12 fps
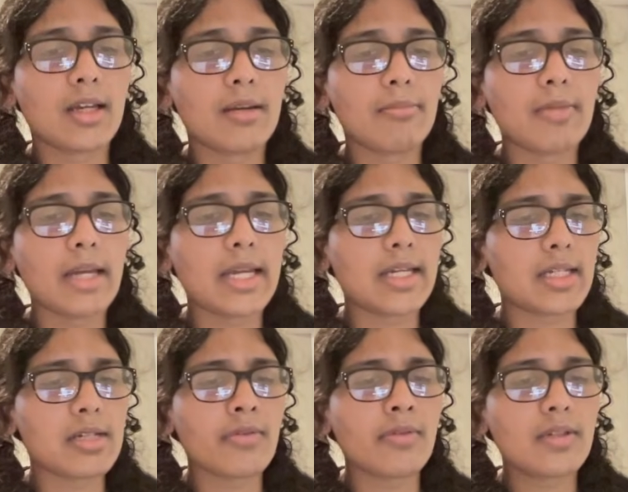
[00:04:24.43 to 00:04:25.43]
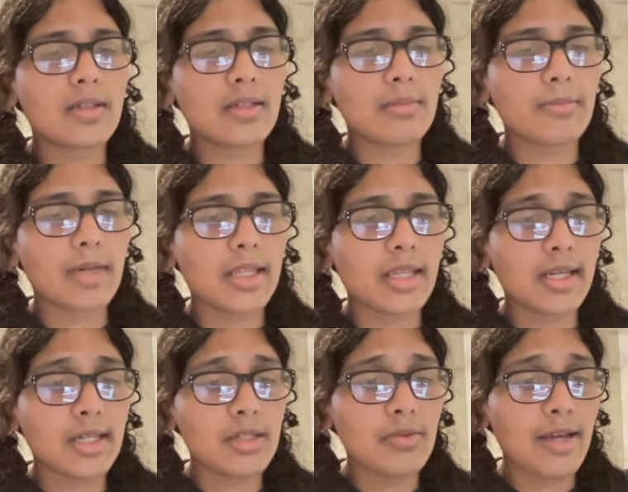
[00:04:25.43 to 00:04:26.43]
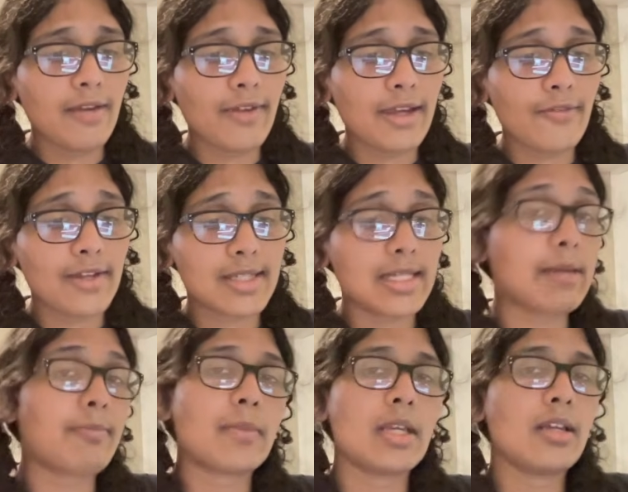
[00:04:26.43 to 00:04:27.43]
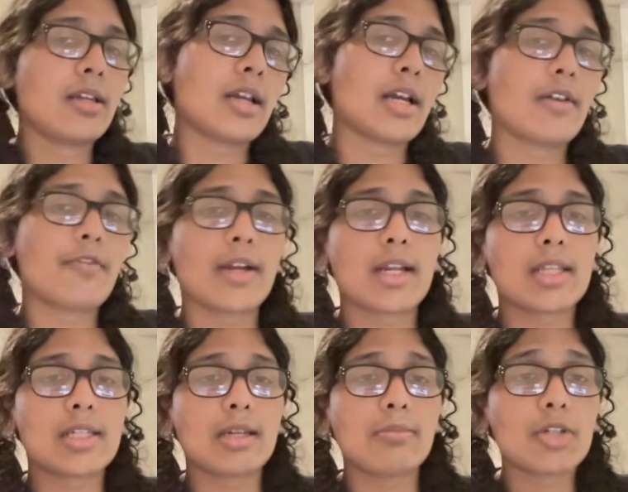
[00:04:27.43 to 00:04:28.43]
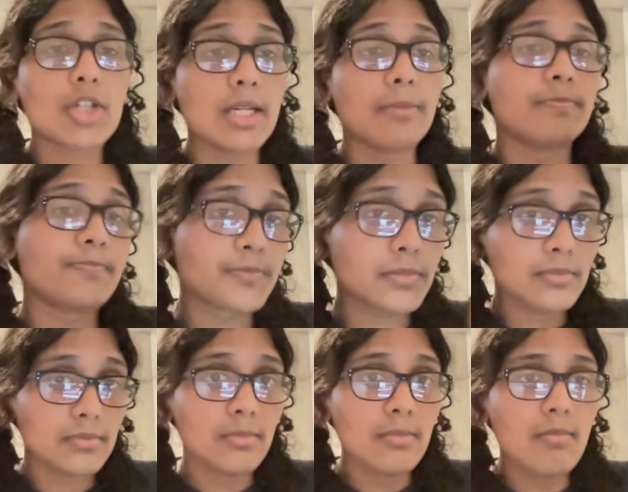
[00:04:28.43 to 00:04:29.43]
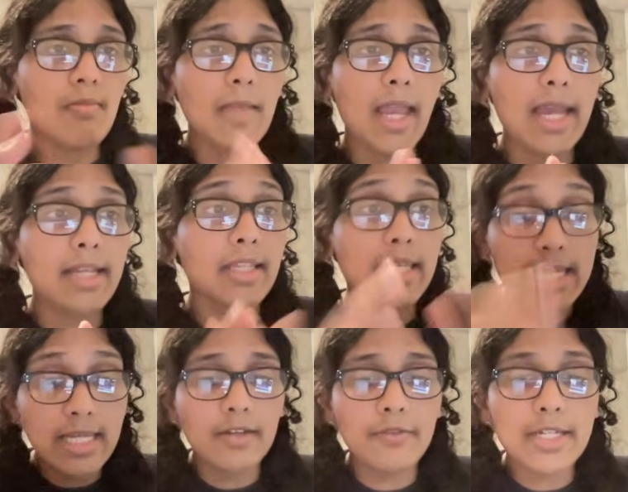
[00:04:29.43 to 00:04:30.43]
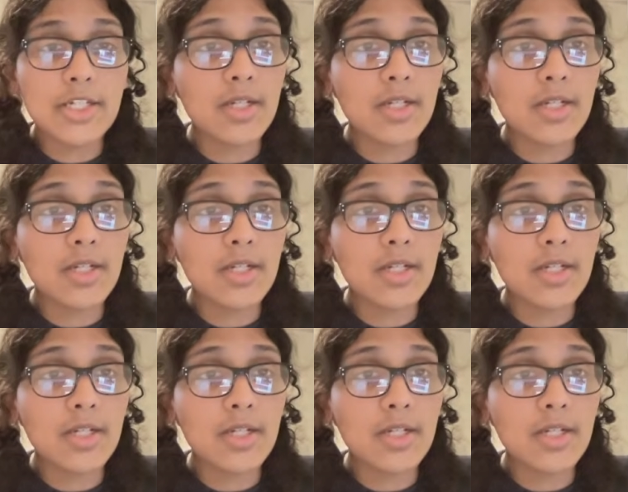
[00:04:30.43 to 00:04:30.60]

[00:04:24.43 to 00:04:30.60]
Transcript: And I think I do have FSM, finite state machine. And the key innovation